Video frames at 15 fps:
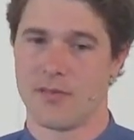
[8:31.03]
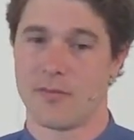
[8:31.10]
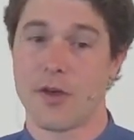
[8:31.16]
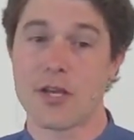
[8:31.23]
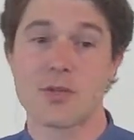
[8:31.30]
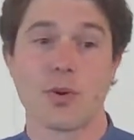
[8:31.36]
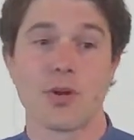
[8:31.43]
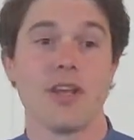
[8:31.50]

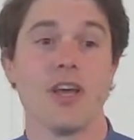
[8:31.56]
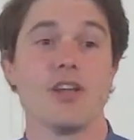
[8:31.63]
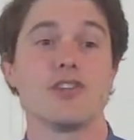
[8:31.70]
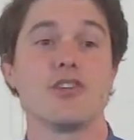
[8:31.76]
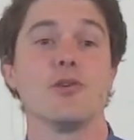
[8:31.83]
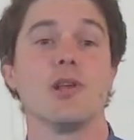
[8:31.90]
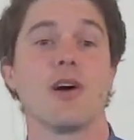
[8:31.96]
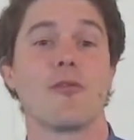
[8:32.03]
First one,
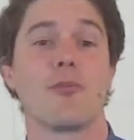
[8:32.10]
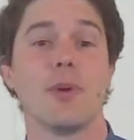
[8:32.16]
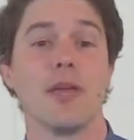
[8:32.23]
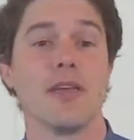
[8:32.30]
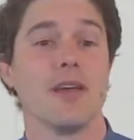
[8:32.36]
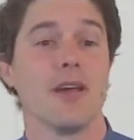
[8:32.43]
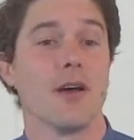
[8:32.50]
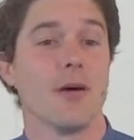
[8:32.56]
do you love
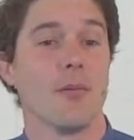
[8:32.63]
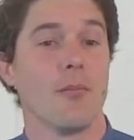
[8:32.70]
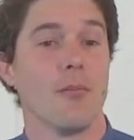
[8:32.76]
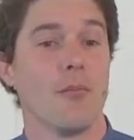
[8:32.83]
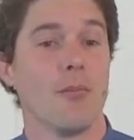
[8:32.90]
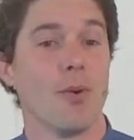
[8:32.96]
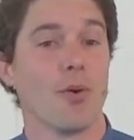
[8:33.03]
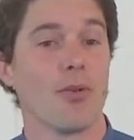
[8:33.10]
me
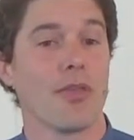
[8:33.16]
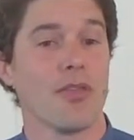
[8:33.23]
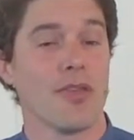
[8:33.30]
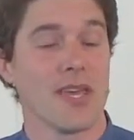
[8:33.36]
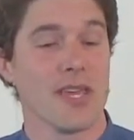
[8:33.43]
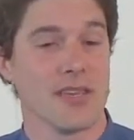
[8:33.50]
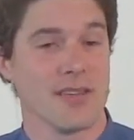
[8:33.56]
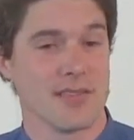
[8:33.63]
more than
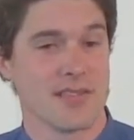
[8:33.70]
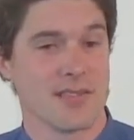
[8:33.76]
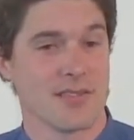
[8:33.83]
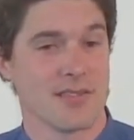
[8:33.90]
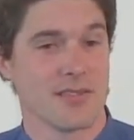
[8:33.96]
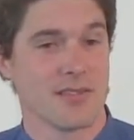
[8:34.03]
these?